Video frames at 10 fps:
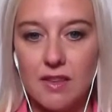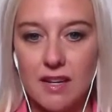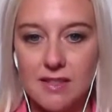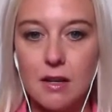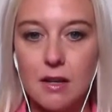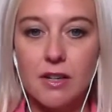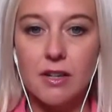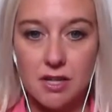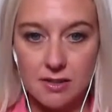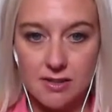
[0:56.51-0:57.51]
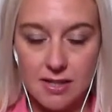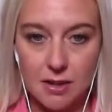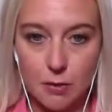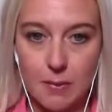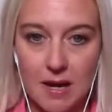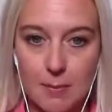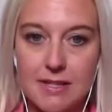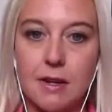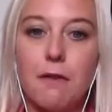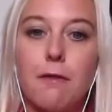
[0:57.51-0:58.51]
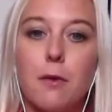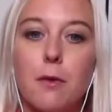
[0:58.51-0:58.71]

there's a lot of chance that your baby's going to